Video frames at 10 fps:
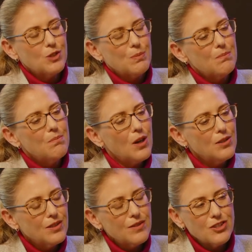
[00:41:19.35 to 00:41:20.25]
but
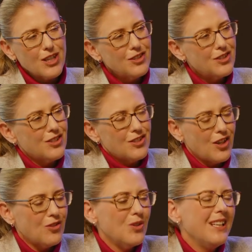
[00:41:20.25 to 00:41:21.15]
most of the changes is
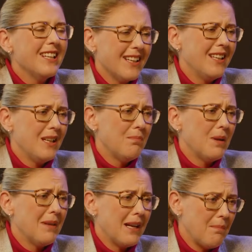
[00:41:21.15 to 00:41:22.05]
not really going
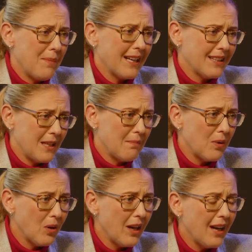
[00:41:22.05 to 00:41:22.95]
to impact the
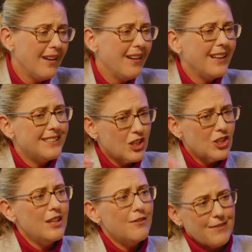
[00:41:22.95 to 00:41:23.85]
employer. It's
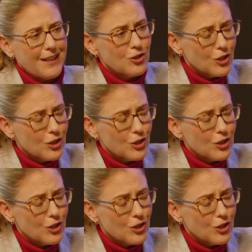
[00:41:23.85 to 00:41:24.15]
actually the fund.